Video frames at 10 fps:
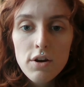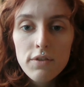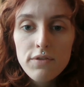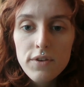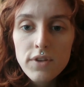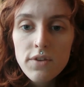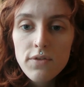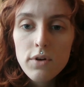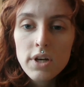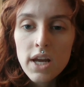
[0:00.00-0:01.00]
There are
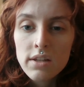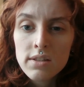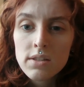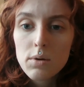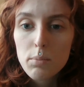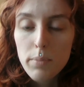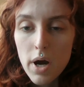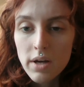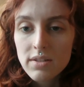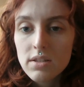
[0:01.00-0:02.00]
54 nest
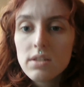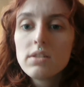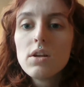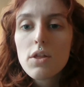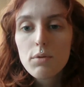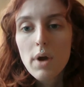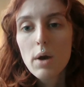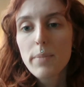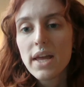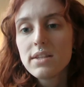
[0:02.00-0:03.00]
boxes
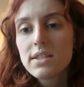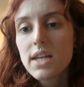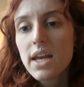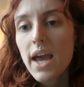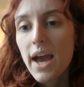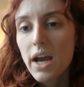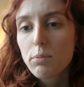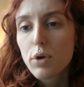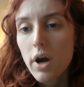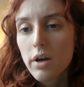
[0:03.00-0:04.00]
throughout Penn State
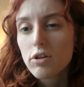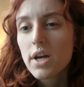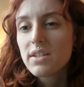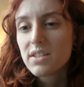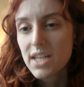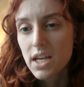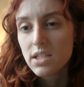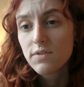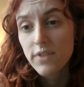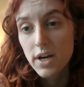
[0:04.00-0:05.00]
Ag Progress
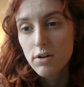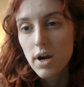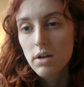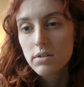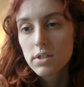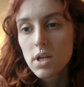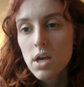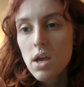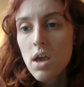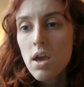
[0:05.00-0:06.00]
Days fairgrounds.
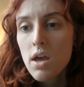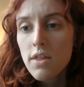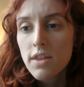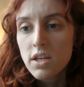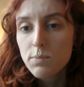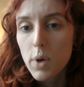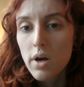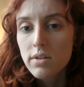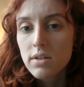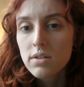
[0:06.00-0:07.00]
These
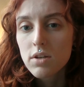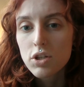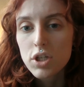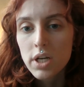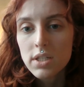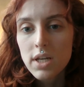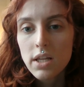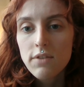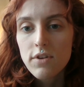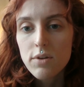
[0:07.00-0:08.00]
boxes are checked
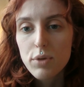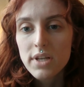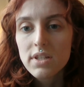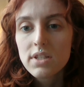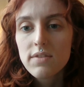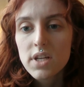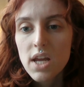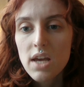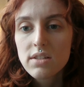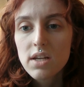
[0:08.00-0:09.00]
daily for the presence of a
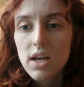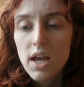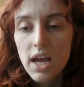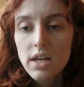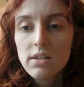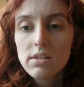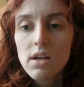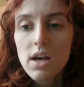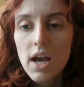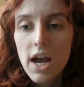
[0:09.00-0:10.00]
nest,
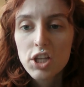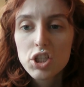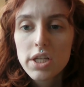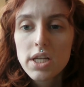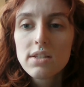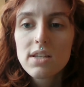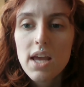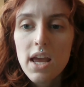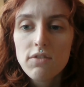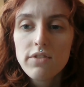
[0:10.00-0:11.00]
eggs, hatchlings,
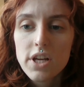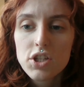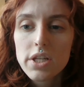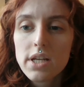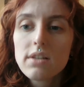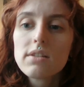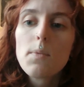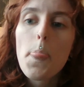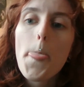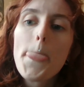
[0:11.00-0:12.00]
and
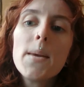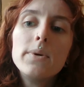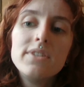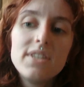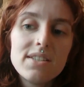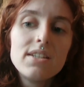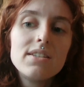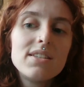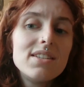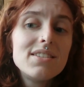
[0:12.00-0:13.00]
fledglings.
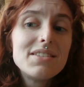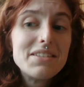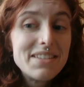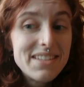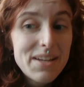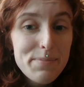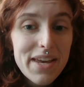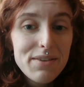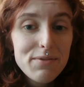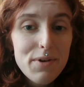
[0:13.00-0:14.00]
Distances to
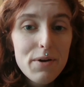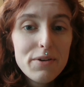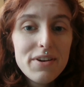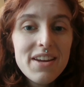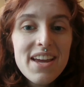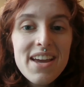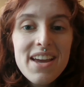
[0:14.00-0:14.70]
main road,